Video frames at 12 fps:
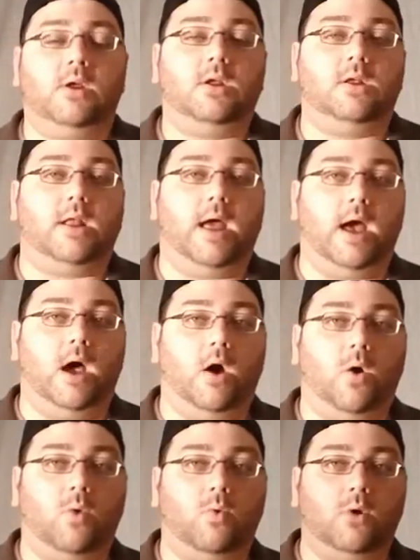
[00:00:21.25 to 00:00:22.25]

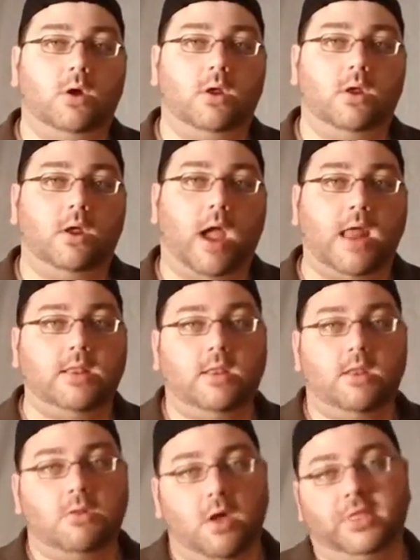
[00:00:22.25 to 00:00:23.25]
Now,
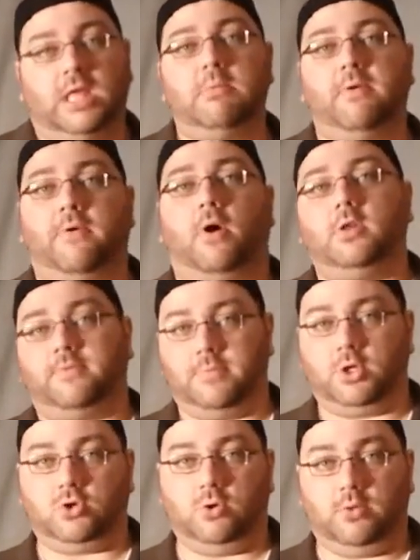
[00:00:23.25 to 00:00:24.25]
nothing can be farther from the
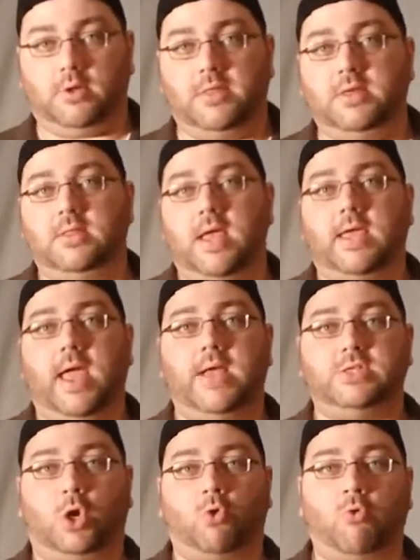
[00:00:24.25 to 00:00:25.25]
truth. I think the AK is
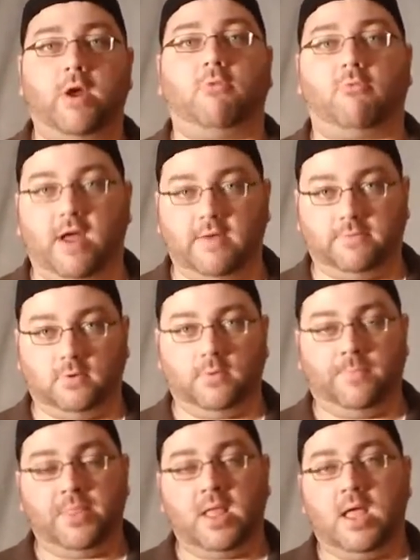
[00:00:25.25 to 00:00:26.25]
a great rifle,
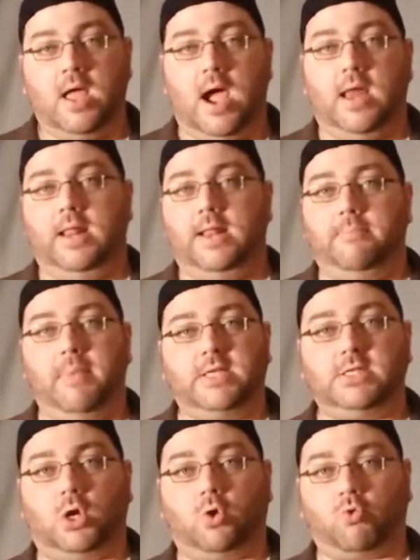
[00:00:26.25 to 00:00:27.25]
and it makes
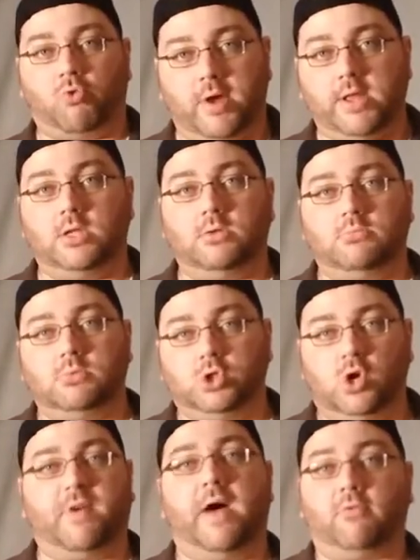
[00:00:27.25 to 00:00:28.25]
a great
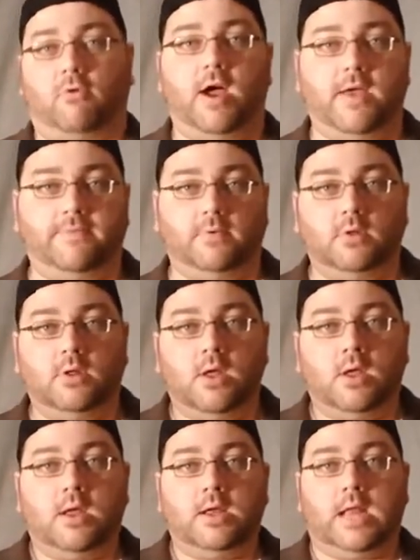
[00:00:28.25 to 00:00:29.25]
survival rifle.
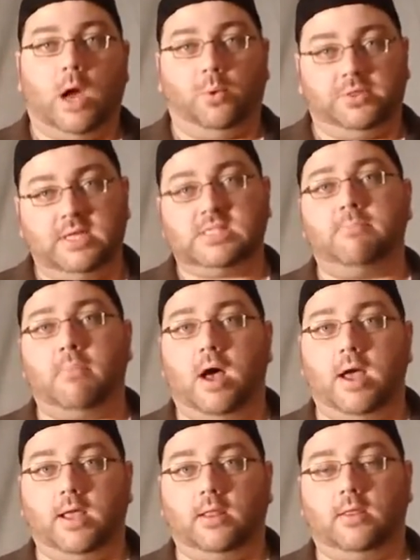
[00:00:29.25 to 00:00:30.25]
Now with this in
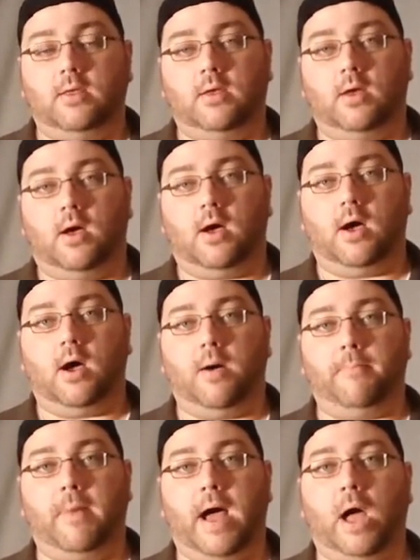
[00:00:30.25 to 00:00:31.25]
mind,
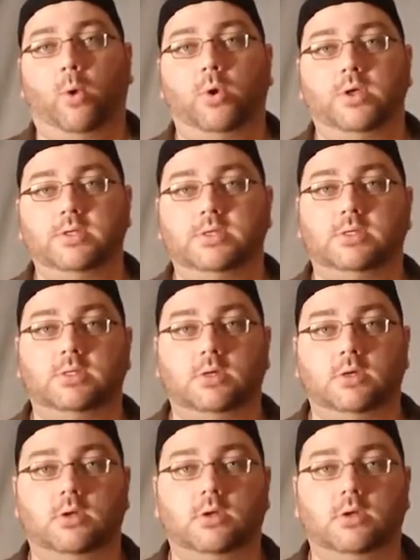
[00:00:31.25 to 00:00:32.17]
I was